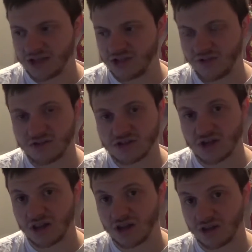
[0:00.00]
you've also
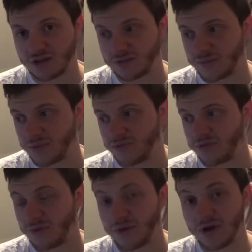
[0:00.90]
got like people
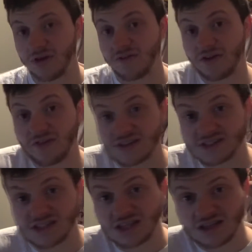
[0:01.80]
from Final
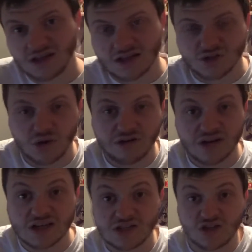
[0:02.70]
Fantasy, Square
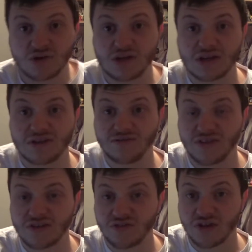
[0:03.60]
Enix doing
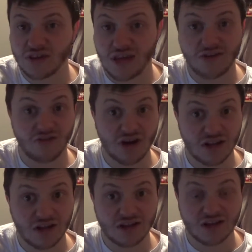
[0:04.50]
things for it. They're really
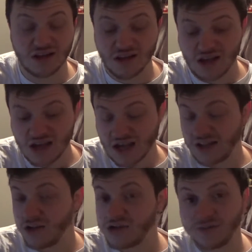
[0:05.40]
liking it,
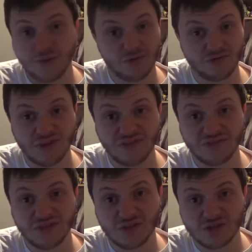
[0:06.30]
and those people have
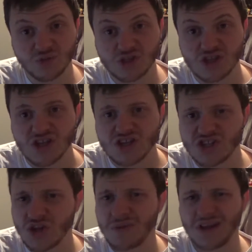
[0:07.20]
given the Switch
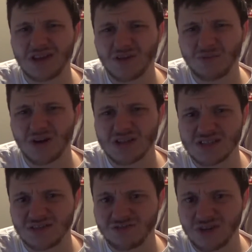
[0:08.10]
so many good
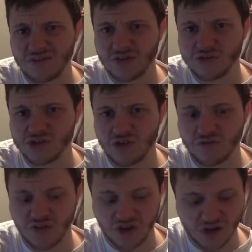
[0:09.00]
positive reviews so
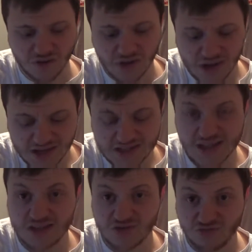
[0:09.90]
far, and
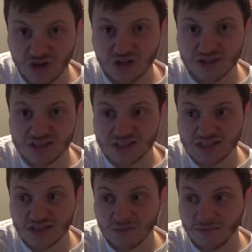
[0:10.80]
saying it's a really good
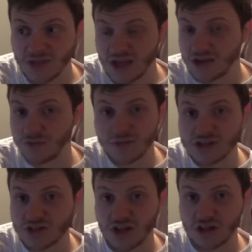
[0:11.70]
system, and
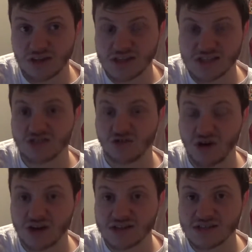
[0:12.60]
companies are like, this is a
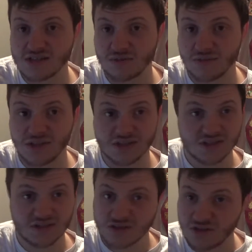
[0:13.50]
great system, there's
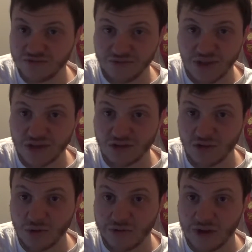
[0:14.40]
stuff they can
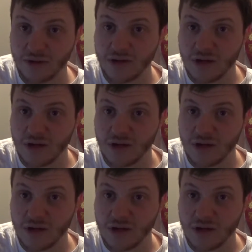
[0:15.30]
do with it,